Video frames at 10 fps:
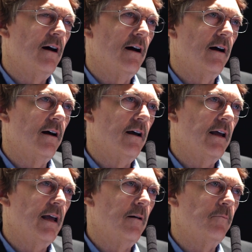
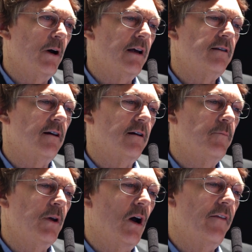But
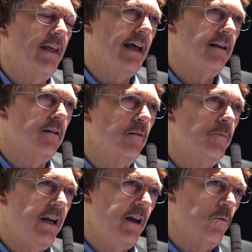beyond that,
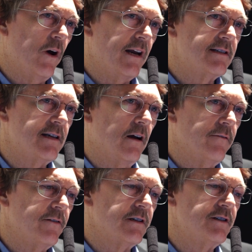PD-1
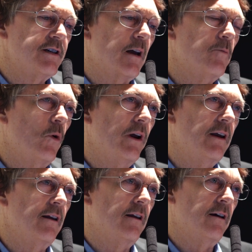itself is a
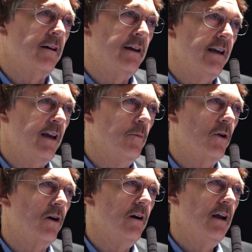checkpoint
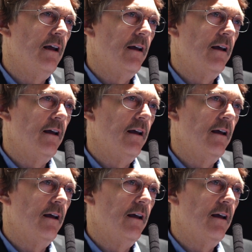inhibitor